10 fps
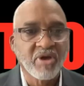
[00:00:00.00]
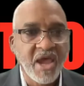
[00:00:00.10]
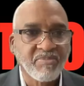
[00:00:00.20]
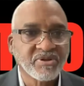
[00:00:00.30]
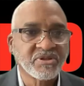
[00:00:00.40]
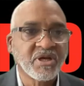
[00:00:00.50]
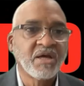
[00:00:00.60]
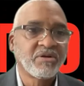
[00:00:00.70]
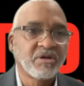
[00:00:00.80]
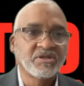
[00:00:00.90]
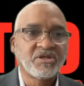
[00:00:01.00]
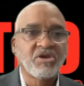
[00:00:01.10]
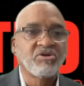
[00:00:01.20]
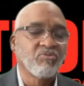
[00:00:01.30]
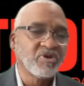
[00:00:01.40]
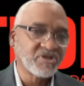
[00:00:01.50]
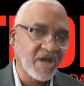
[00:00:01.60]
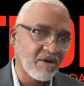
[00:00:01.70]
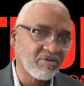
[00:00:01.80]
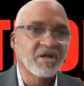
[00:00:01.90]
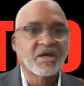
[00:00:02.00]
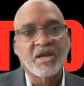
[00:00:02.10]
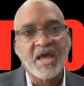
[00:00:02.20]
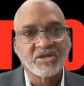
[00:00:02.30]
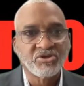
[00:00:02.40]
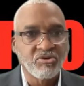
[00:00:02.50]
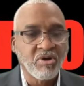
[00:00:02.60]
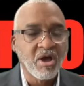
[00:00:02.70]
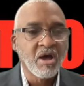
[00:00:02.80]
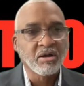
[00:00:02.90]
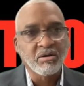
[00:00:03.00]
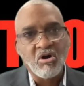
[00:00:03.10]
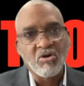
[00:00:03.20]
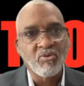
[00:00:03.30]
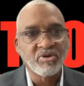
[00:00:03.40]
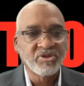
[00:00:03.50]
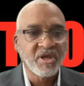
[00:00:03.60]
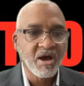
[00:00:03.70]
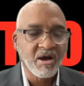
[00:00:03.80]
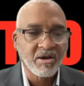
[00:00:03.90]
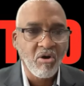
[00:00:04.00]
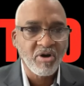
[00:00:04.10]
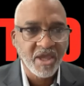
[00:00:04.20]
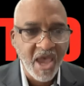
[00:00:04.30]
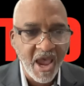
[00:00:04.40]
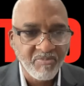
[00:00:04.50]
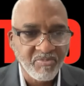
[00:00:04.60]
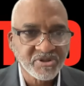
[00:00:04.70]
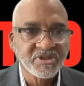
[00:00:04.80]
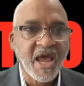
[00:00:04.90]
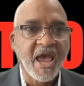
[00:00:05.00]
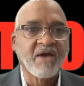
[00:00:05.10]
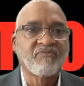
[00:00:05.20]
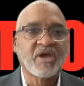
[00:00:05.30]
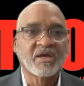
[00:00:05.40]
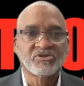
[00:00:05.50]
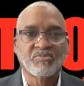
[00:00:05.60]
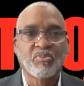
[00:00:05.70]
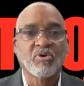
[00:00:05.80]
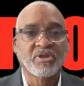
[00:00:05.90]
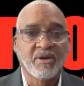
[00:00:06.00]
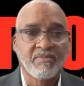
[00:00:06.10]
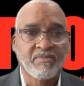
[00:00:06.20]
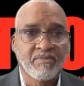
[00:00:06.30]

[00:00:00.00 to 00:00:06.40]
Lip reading: campus to continue to reach out and connect to, along with the on-campus staff that can support them.